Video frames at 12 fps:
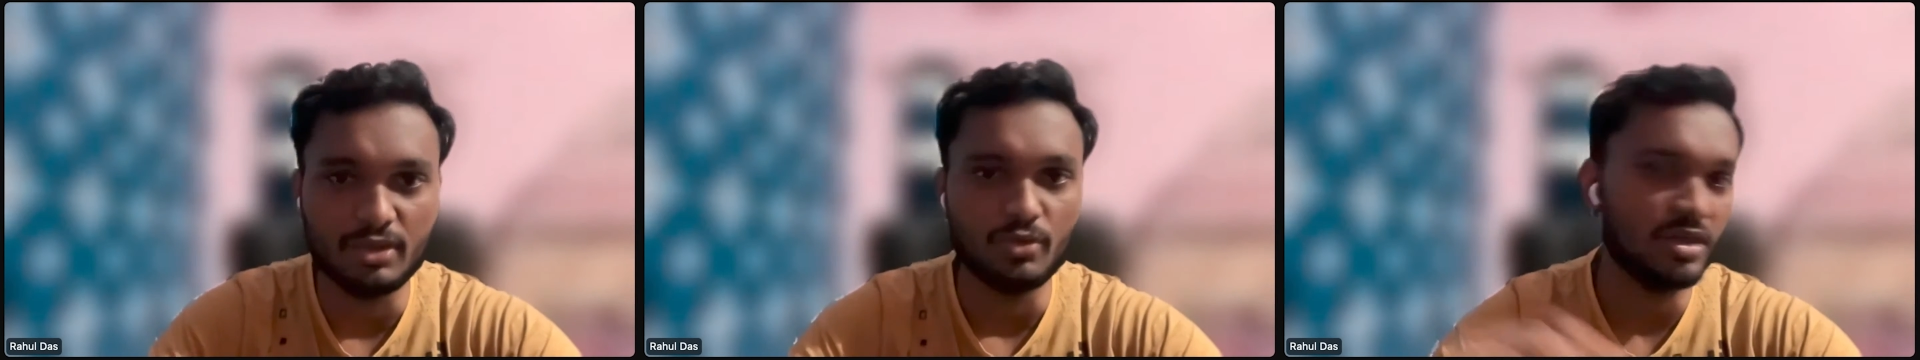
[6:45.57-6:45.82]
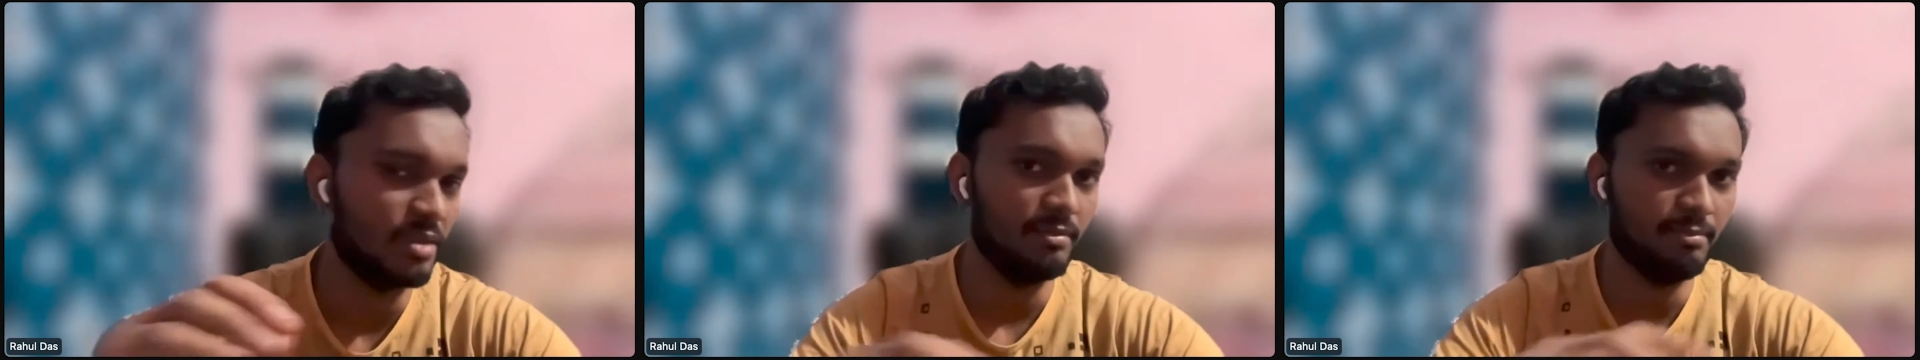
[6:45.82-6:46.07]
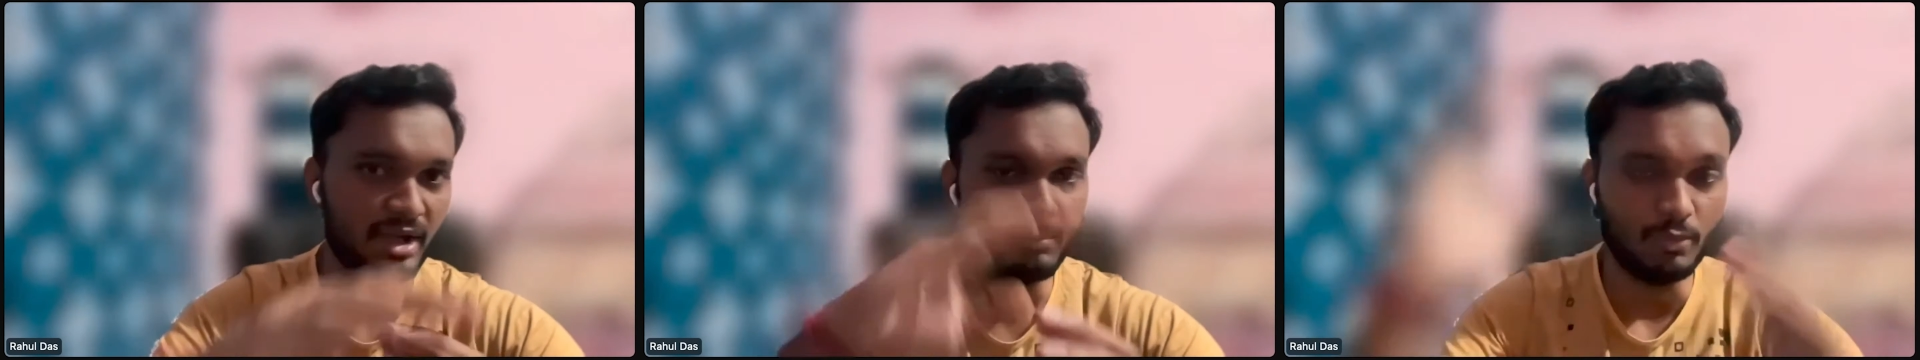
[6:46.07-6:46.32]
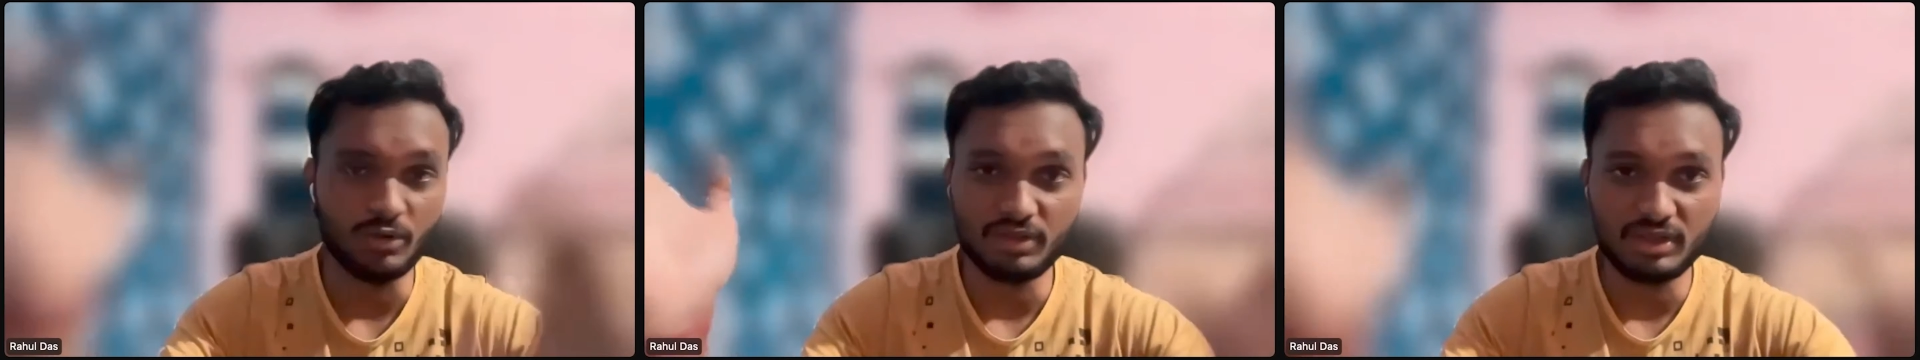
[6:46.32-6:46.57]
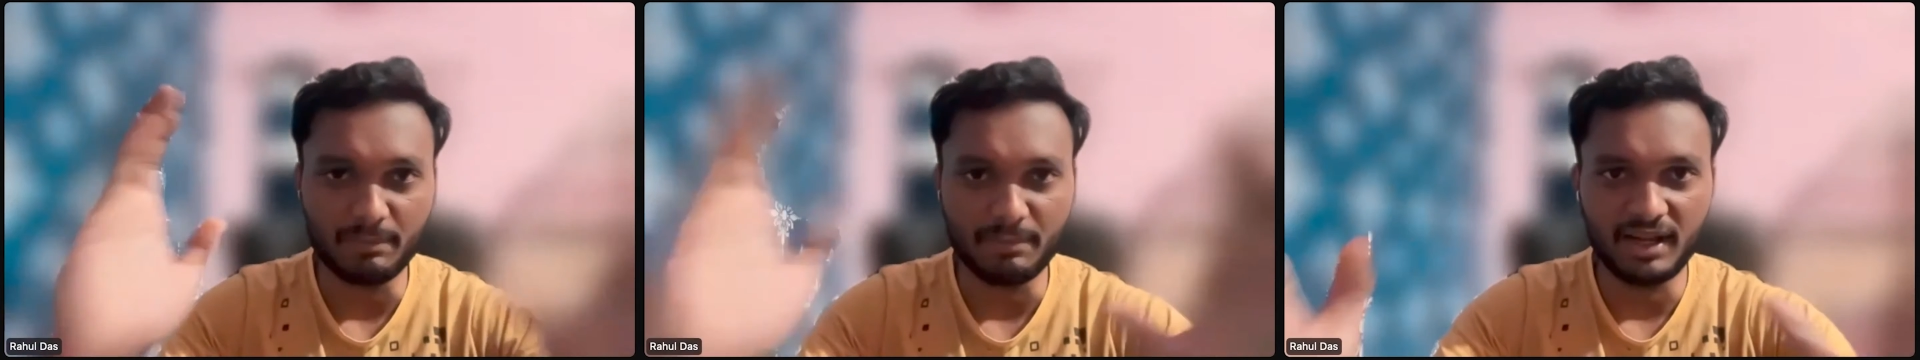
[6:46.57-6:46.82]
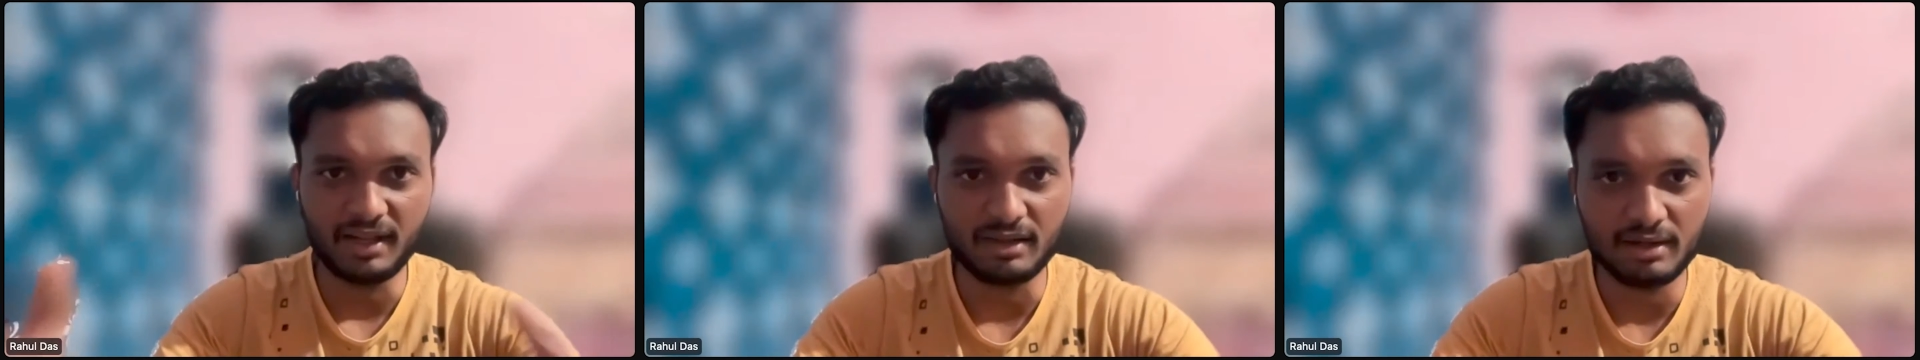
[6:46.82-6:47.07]
which is used by both
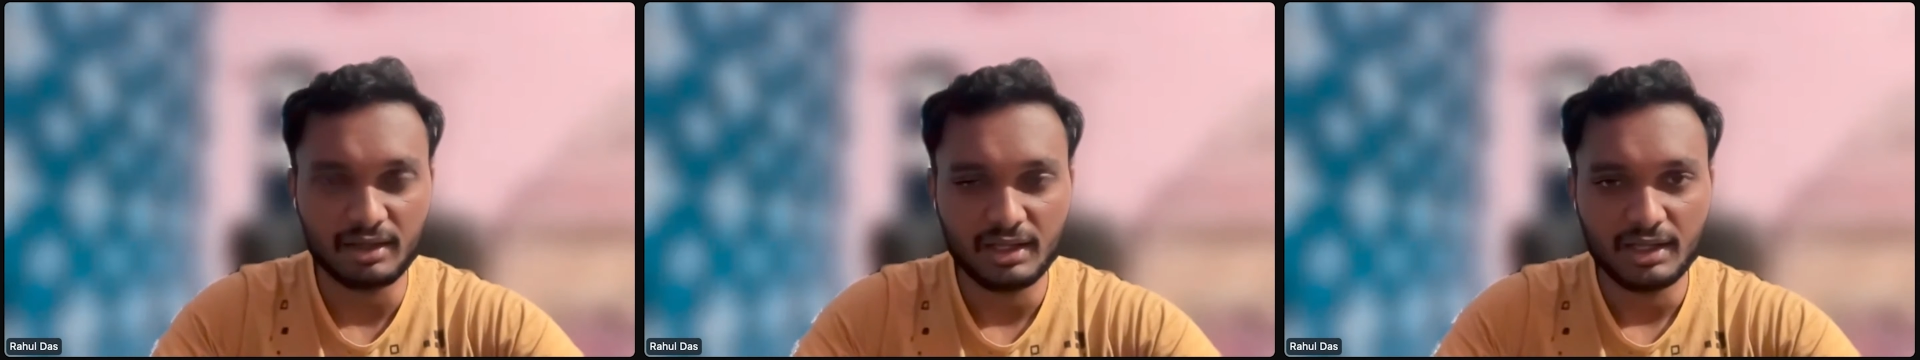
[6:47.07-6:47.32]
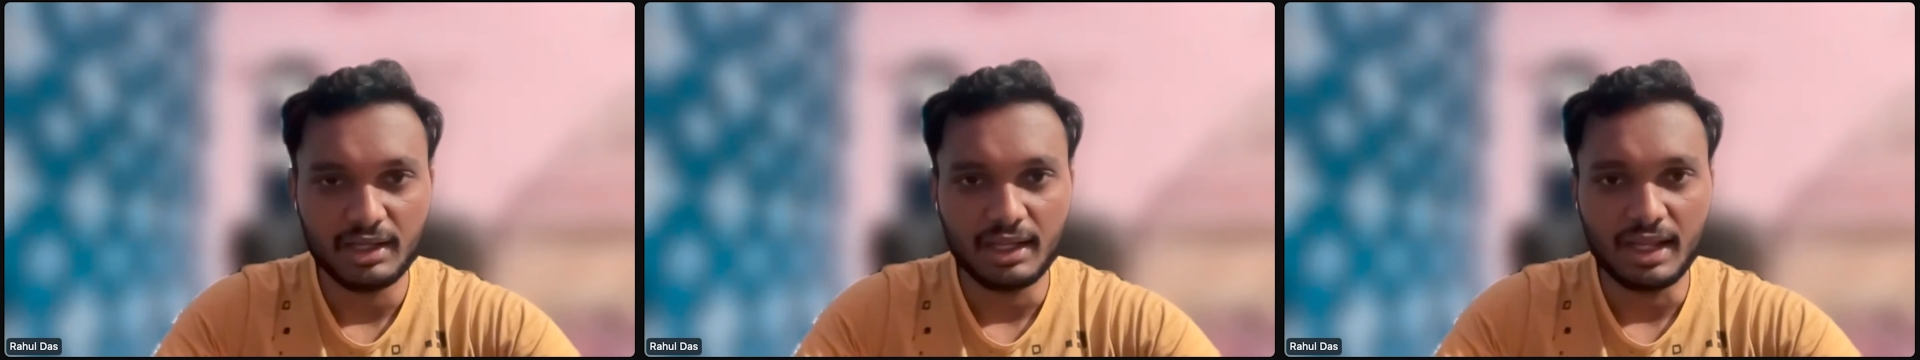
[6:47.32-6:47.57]
the application.